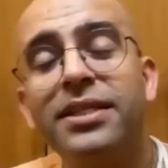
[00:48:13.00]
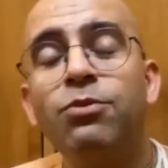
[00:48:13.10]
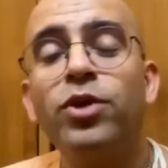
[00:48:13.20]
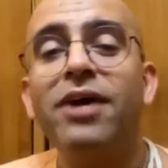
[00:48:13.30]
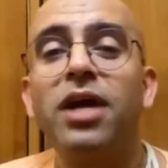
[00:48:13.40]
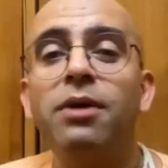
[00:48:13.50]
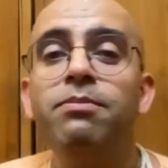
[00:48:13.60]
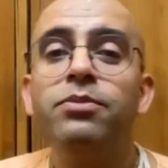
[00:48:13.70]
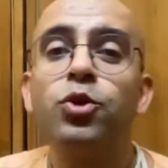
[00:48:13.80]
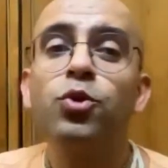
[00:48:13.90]
then would have
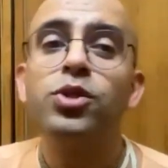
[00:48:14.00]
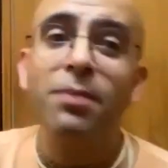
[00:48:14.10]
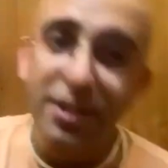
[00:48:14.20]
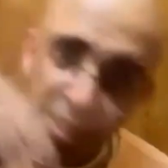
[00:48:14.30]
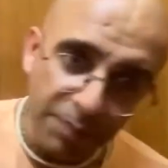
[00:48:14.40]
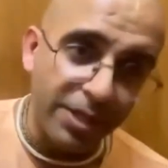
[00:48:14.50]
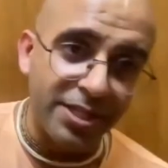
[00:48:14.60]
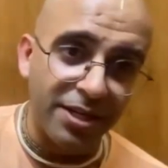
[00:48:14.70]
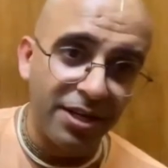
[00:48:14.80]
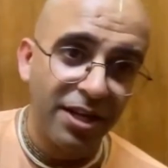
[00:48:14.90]
come through some other
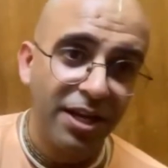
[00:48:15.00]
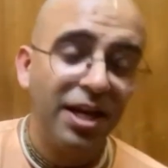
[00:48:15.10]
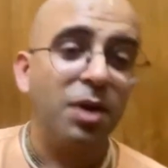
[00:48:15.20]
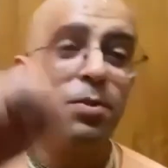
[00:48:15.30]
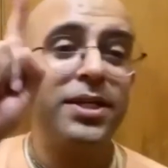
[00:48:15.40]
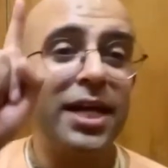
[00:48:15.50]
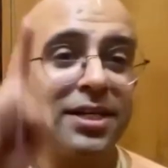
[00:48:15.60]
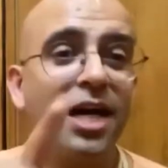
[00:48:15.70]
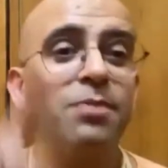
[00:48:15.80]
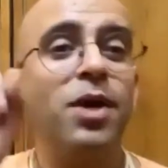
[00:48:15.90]
person. But
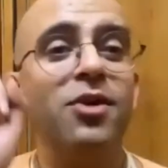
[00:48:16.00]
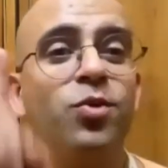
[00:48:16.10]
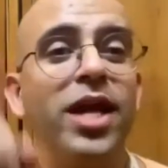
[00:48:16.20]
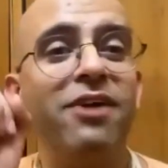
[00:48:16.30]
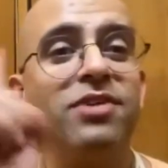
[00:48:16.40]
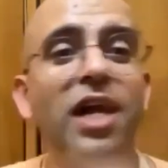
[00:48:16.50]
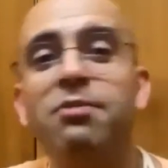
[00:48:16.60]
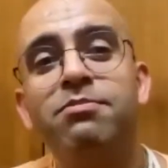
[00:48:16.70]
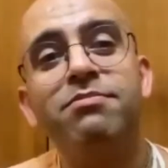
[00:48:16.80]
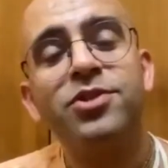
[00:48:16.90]
that karma would have
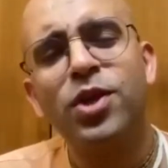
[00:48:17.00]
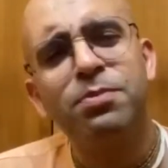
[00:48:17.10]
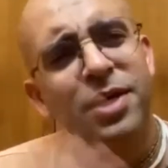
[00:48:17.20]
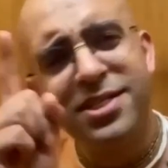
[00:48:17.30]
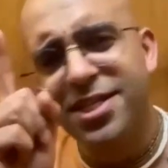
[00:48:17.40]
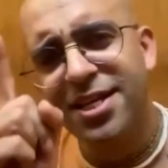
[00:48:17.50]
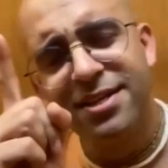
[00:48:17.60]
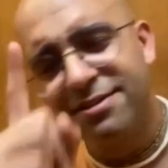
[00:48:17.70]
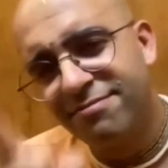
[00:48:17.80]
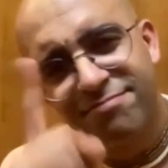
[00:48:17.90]
come. So the
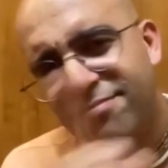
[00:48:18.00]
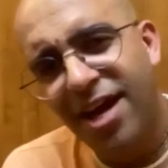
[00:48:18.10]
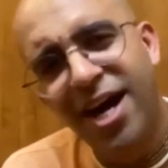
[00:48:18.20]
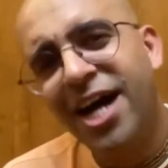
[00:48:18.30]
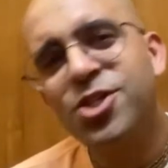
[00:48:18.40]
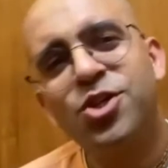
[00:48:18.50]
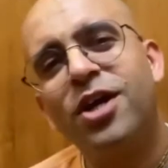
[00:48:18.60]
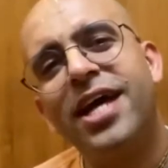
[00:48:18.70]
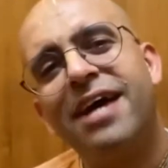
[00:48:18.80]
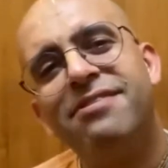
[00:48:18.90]
person I should
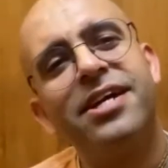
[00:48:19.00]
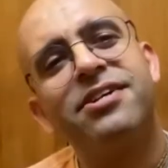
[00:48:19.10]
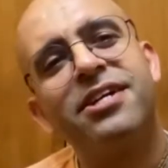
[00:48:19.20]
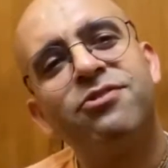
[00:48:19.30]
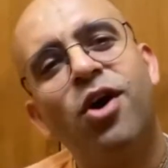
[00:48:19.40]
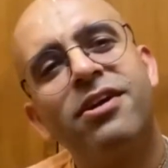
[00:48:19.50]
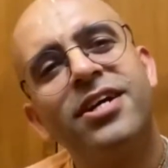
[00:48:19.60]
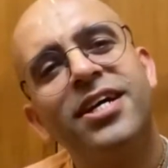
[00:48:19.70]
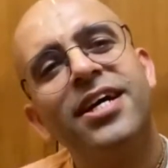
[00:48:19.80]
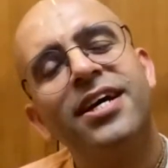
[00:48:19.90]
not have hatred
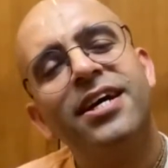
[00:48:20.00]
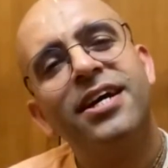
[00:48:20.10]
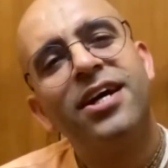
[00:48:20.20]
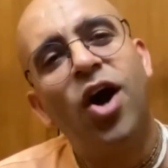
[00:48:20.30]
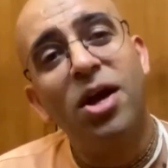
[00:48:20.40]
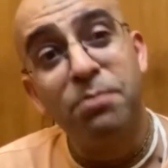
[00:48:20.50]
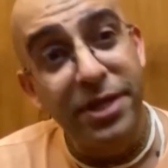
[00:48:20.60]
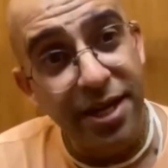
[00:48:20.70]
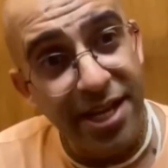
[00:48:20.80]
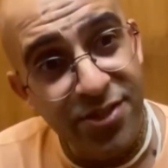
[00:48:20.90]
for or
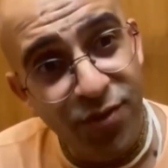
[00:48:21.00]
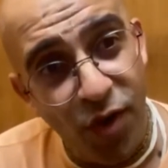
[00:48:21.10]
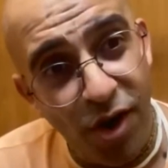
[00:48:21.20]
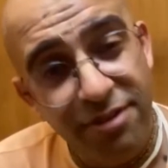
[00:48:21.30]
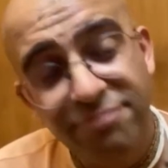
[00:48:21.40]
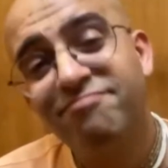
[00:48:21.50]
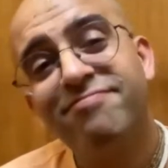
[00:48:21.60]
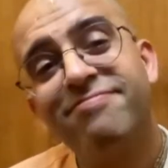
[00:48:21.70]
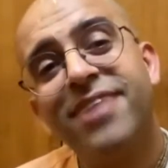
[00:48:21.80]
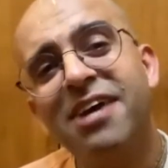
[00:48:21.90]
bitterness for.
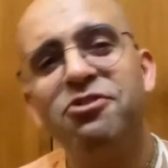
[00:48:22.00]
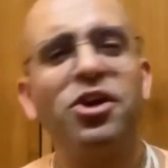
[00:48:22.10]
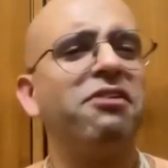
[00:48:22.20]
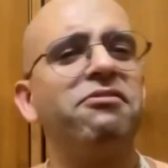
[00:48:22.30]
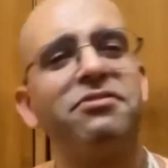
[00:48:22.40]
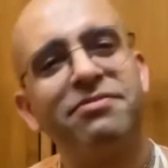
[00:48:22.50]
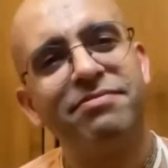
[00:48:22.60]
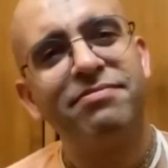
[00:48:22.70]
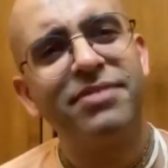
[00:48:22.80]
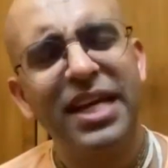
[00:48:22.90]
I forgive.
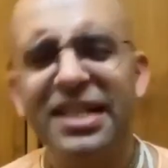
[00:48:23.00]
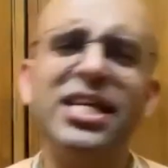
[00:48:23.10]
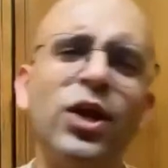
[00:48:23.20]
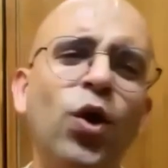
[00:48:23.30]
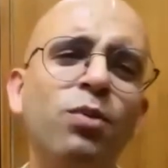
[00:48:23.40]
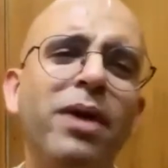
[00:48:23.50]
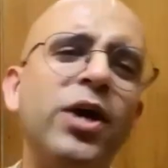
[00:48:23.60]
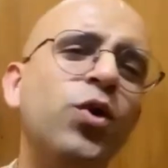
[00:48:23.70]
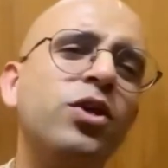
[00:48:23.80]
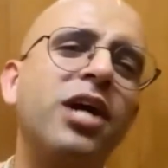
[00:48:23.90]
These are all
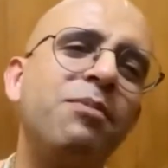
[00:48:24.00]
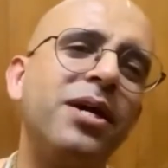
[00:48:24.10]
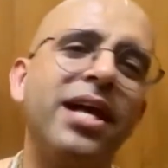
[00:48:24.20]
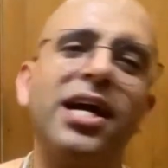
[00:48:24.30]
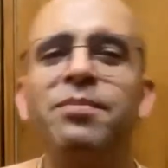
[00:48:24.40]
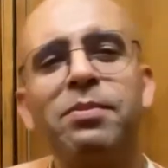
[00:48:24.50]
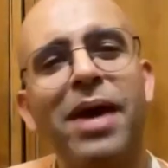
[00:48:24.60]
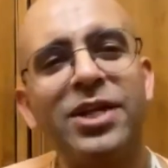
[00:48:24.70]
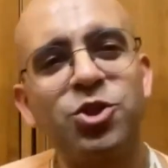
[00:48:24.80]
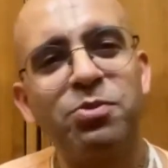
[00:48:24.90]
my own karma. They are
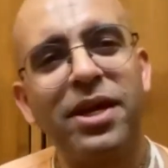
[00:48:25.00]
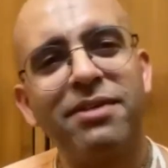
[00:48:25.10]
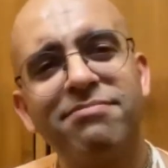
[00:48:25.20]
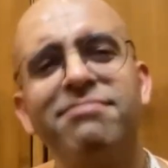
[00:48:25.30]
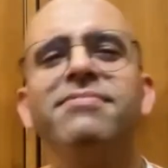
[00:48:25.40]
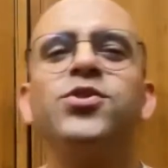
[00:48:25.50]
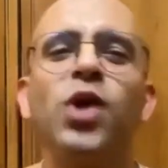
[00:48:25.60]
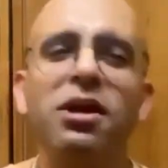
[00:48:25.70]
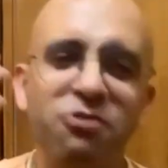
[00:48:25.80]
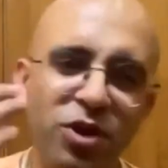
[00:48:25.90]
coming back to me.
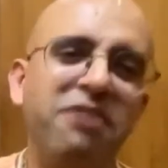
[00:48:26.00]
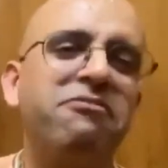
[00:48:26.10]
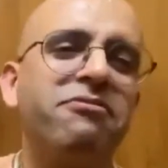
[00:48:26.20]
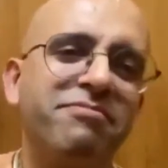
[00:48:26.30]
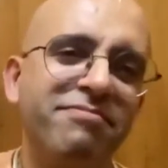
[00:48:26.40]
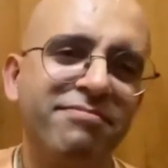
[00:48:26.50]
So I forgive.